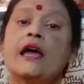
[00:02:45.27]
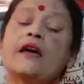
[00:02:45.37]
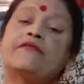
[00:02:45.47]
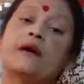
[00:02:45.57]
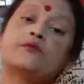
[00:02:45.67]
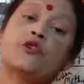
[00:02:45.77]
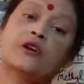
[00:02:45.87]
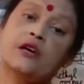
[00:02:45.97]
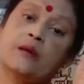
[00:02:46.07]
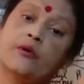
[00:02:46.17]
if I'm
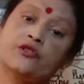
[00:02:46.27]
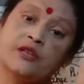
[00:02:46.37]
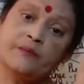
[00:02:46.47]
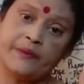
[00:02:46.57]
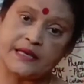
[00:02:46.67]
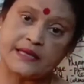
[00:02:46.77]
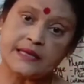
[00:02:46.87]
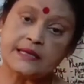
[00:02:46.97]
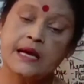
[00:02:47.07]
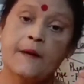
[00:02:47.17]
talking about in
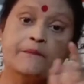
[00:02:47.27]
bases,